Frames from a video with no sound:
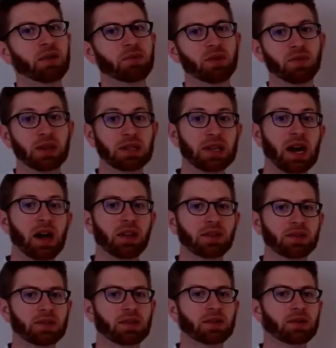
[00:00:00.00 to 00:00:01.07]
of
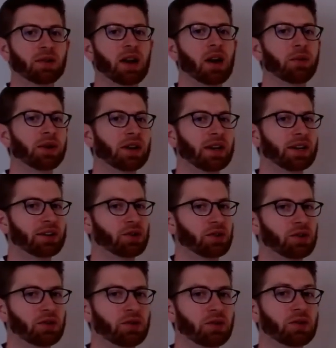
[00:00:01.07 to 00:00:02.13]
catalysis, or how we could actually
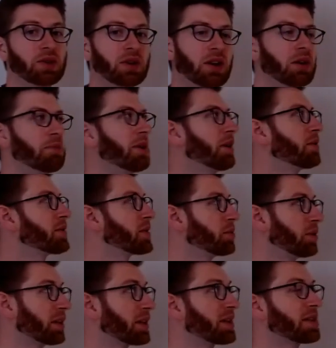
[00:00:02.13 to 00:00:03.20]
use compounds that will
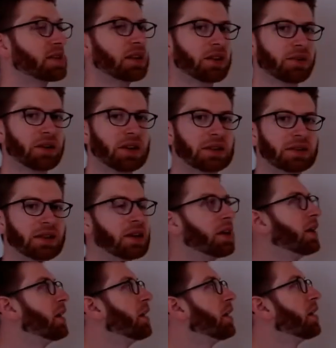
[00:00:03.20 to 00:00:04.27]
accelerate
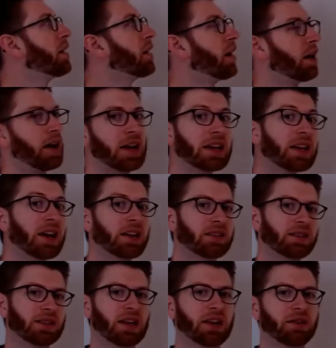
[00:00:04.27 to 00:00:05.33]
any kind of
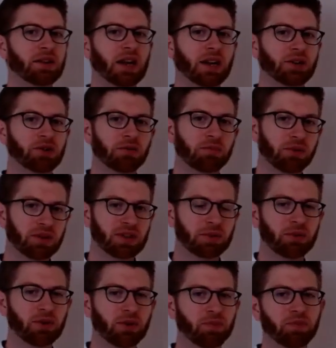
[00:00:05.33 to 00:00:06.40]
SNAc reaction in
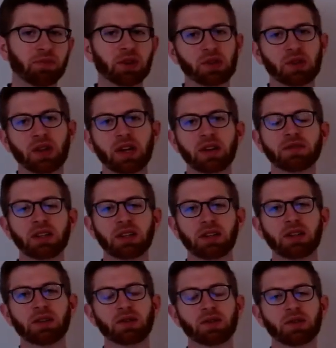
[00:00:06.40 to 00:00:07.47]
principle. There's a lot of details
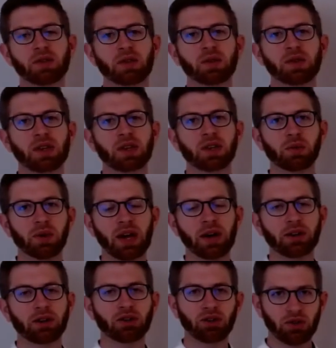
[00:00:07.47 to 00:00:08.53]
associated with how to
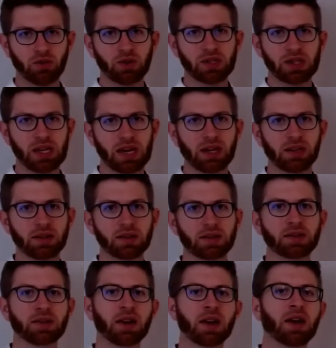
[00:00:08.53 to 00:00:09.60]
choose catalysts
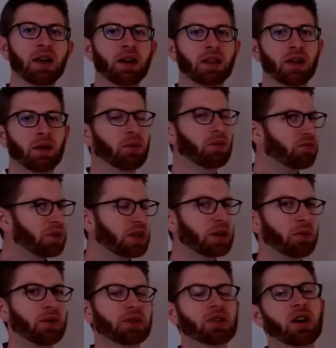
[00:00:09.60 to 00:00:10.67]
that we really won't
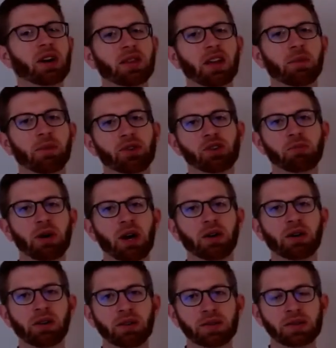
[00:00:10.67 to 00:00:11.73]
talk that much about in
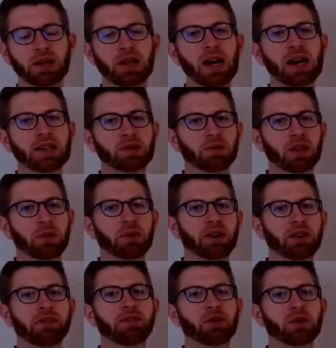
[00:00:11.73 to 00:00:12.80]
this class. Really, we're going to
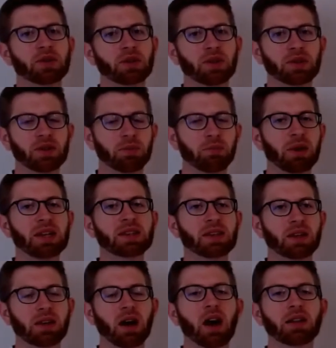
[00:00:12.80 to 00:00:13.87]
focus on some basic
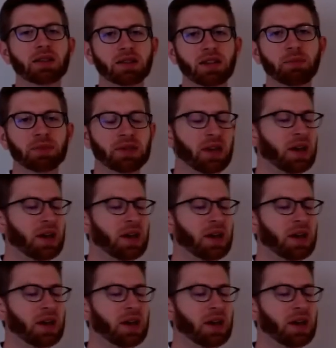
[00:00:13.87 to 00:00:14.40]
concepts